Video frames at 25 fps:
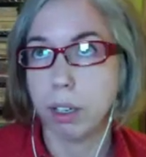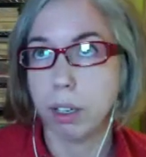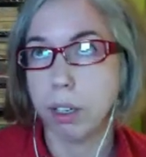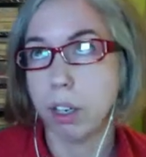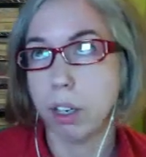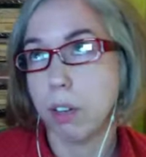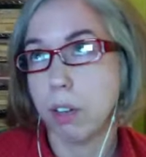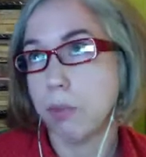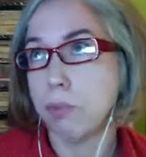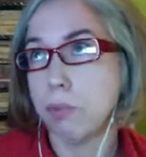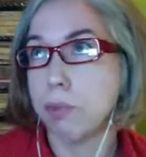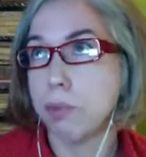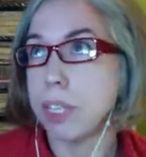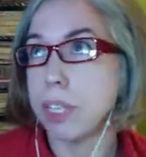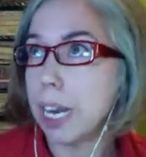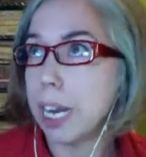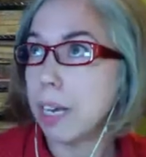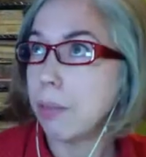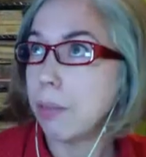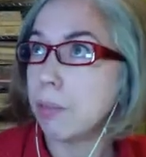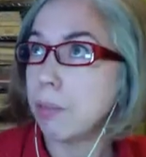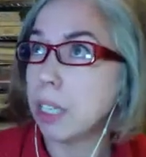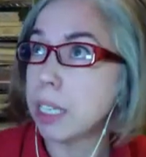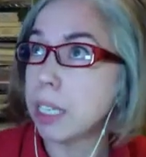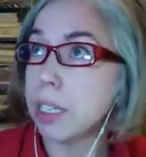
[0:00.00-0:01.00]

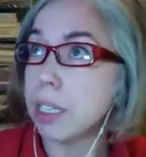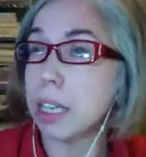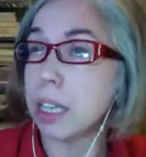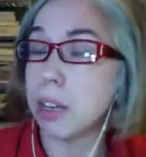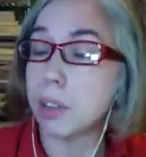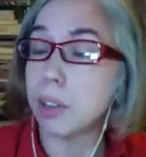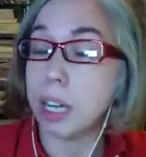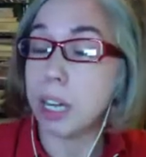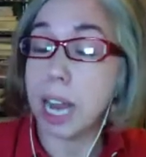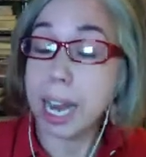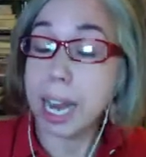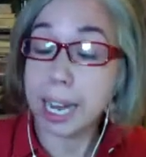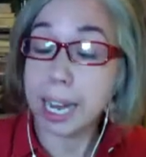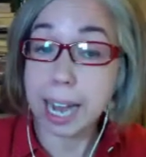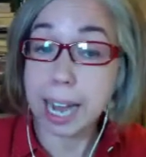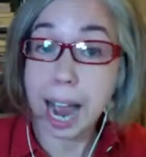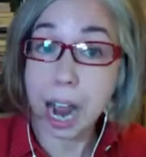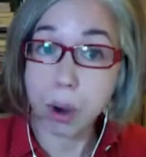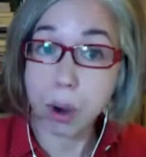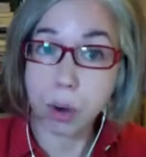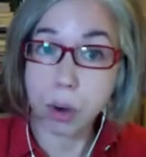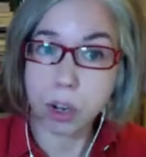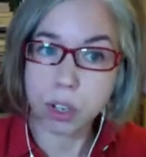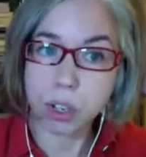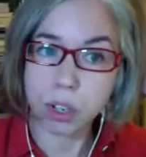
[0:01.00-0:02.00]
say, let's give it 8
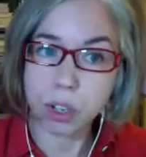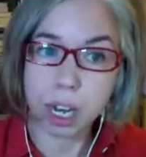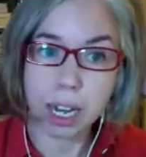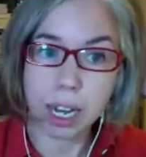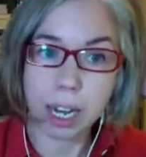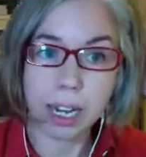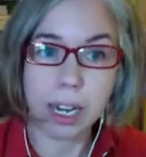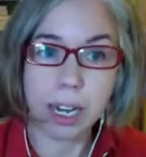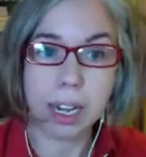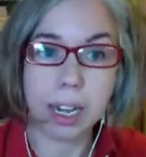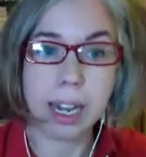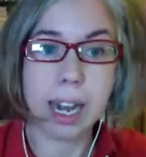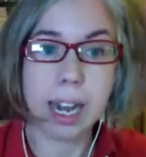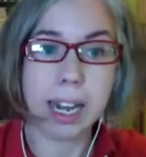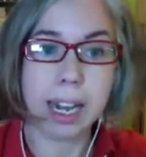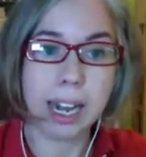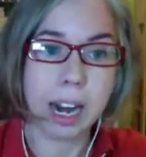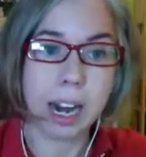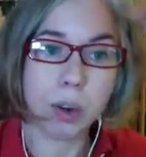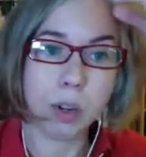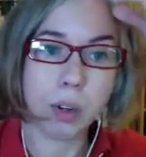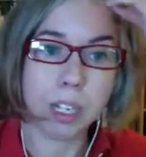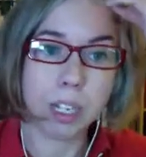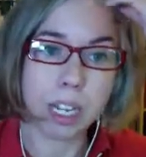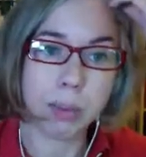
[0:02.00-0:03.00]
hours, an
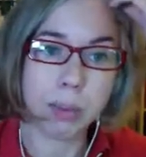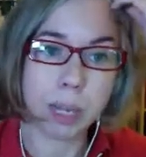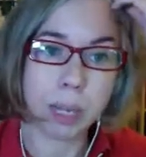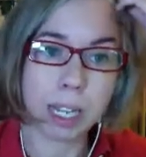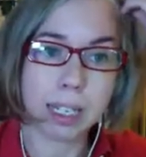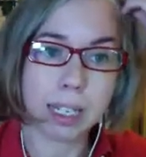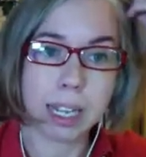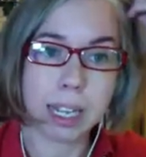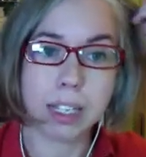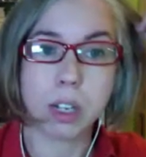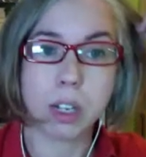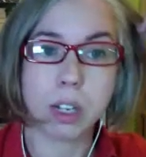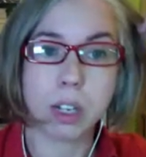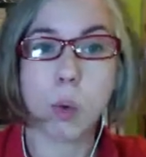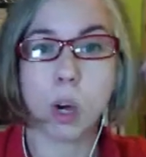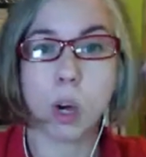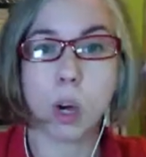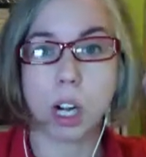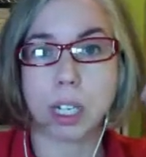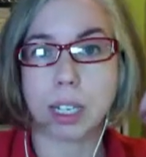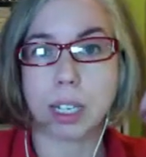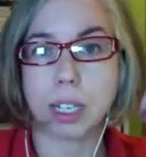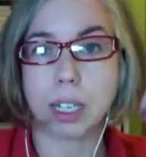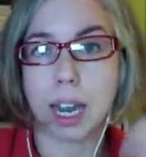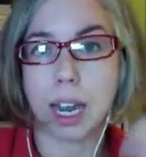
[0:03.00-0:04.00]
8-hour day, because that's a
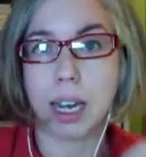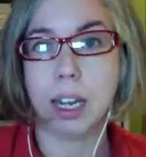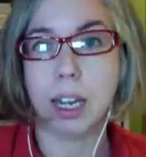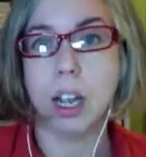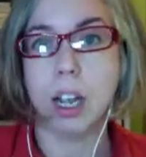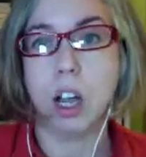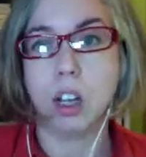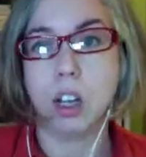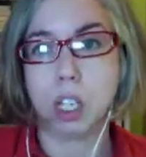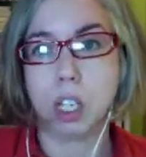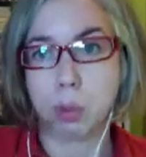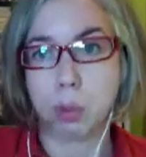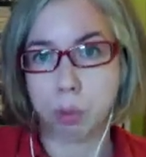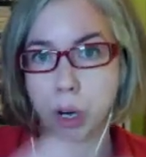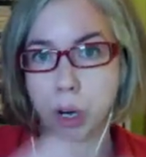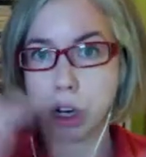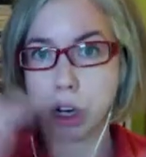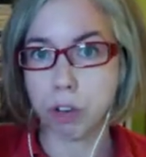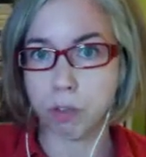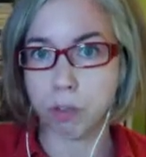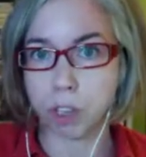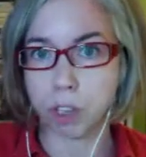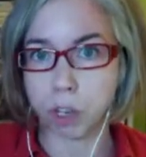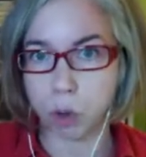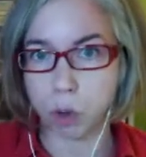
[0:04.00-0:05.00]
work day, spread
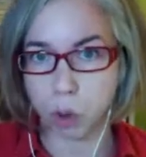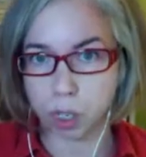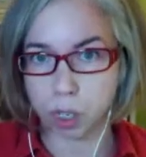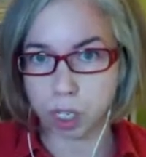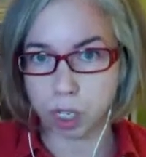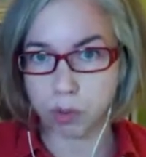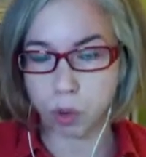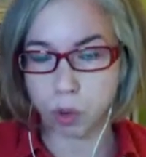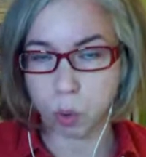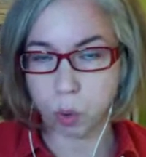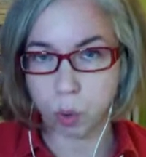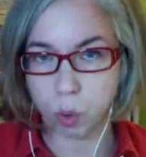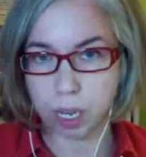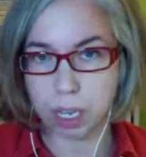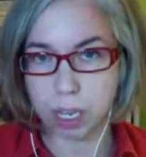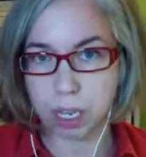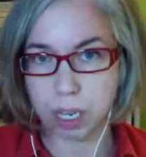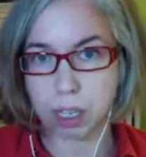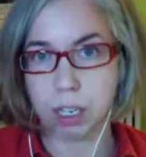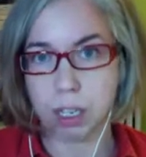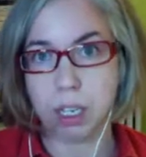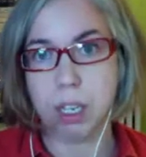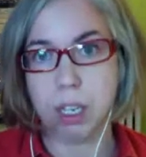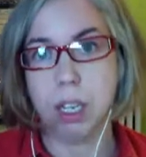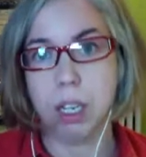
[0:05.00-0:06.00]
over the course of a week,
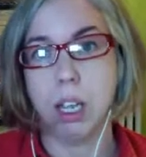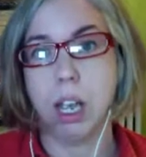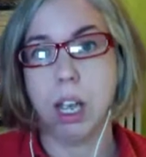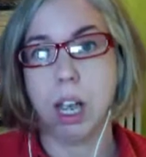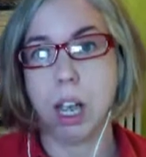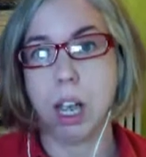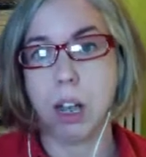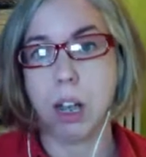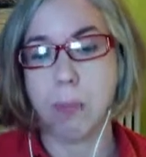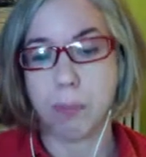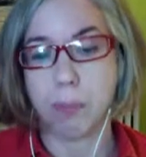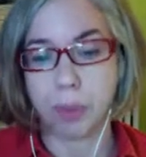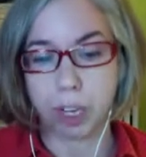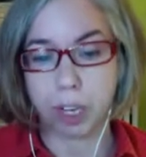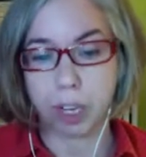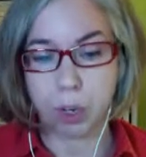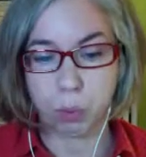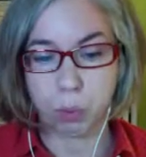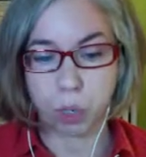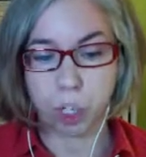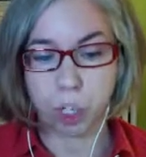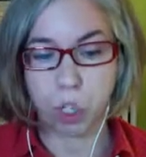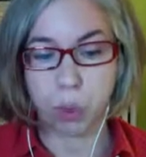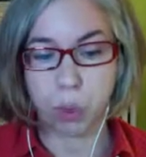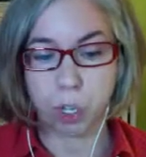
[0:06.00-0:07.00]
in
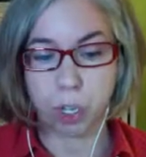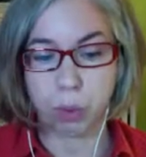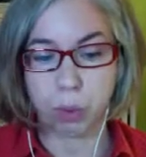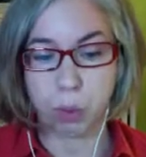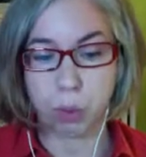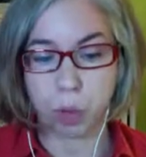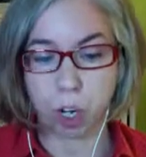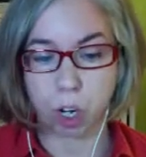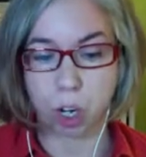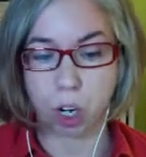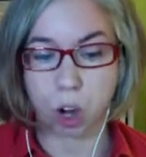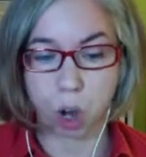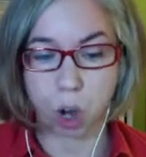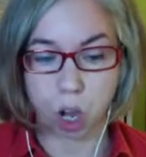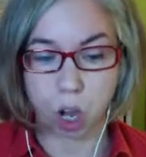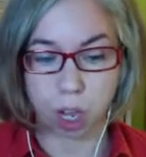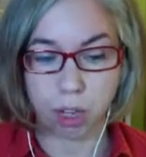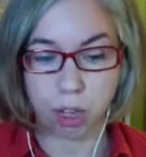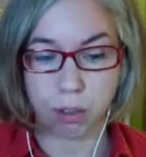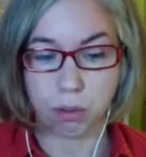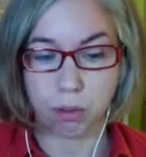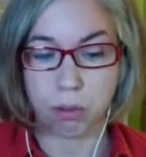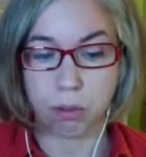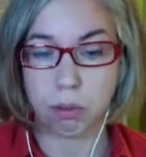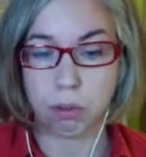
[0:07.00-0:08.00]
which you can work
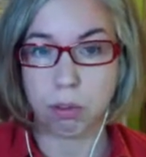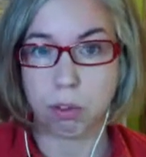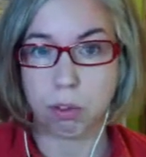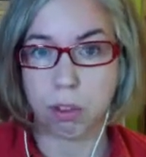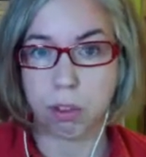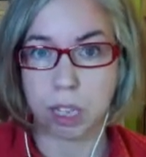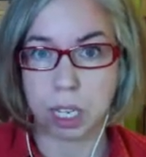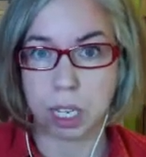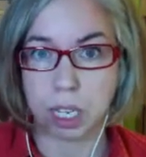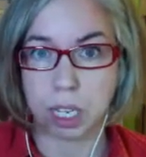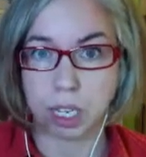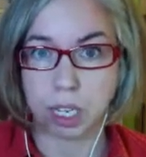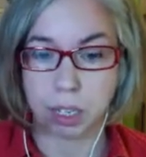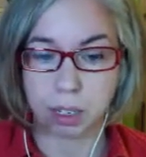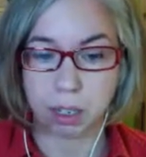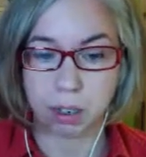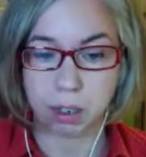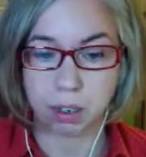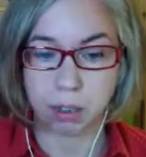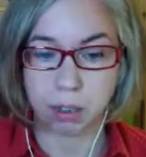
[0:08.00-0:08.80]
on these